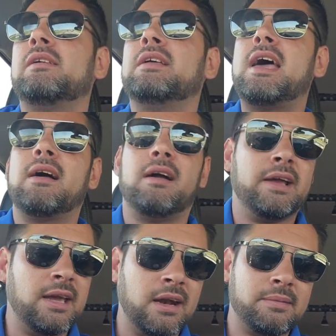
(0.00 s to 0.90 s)
yeah,
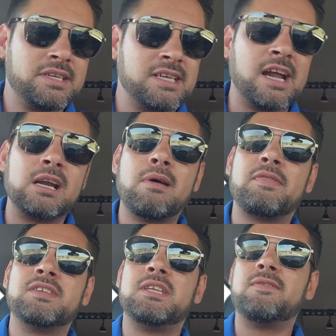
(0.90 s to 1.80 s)
again, I'm excited about
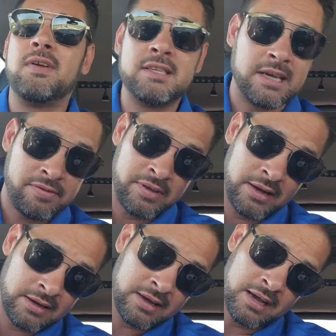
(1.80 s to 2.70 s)
this defense. I think